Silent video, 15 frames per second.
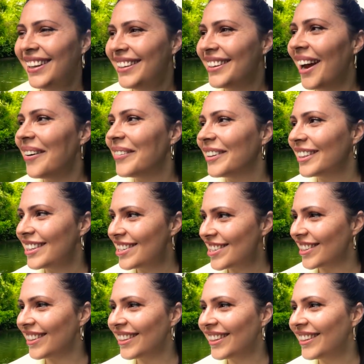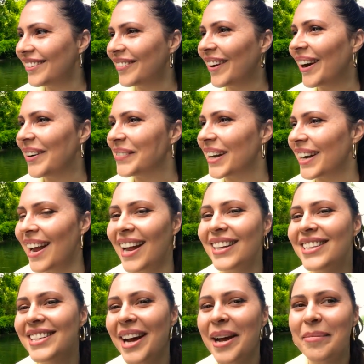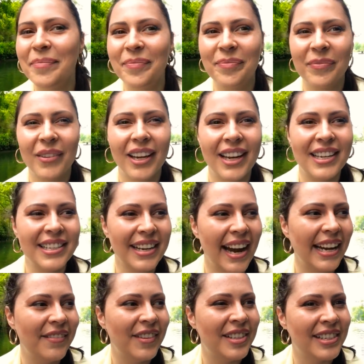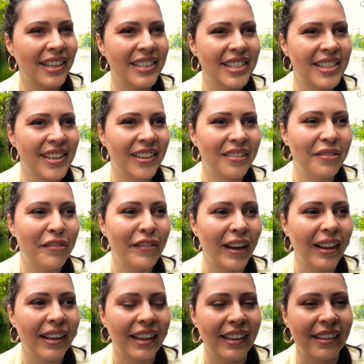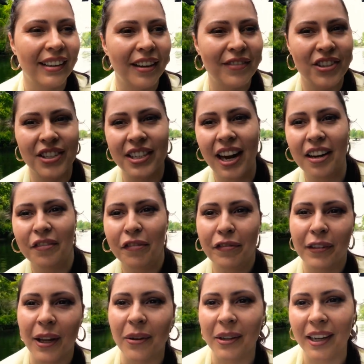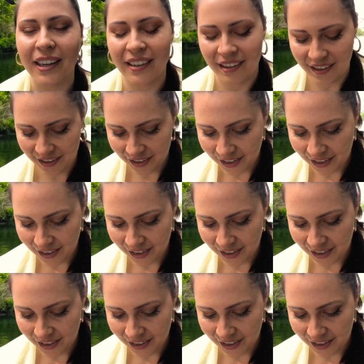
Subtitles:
not really sure where I'm gonna end up. It is kind of this uncertain feeling of just kind of floating.